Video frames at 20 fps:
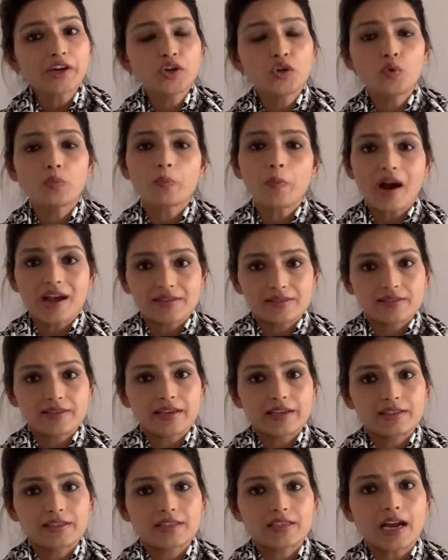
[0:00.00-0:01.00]
to pass
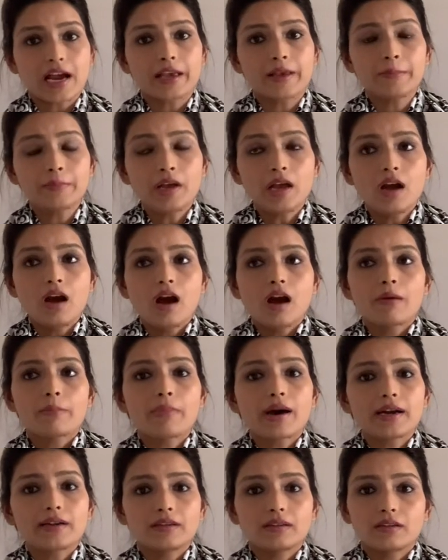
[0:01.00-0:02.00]
that time,
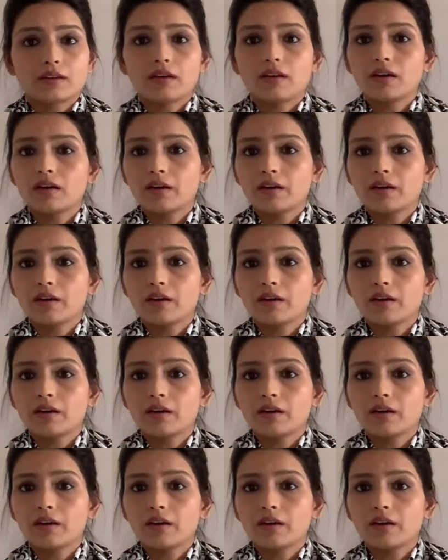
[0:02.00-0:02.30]
but